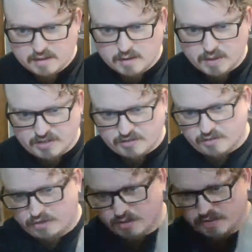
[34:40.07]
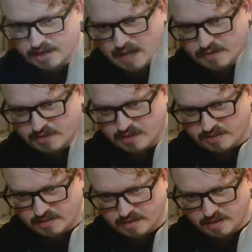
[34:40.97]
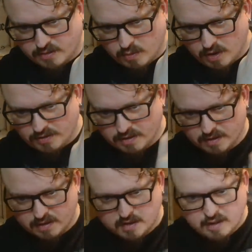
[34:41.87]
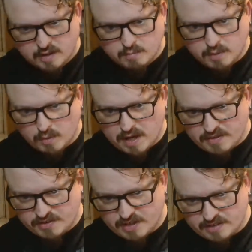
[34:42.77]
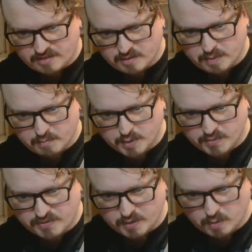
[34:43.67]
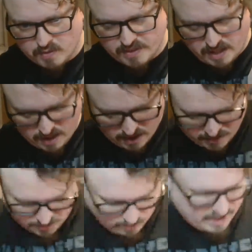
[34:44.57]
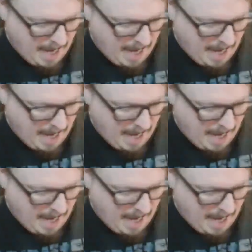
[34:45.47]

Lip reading: which doesn't have a chest in this one. But where the chest has been moved to over here, there's only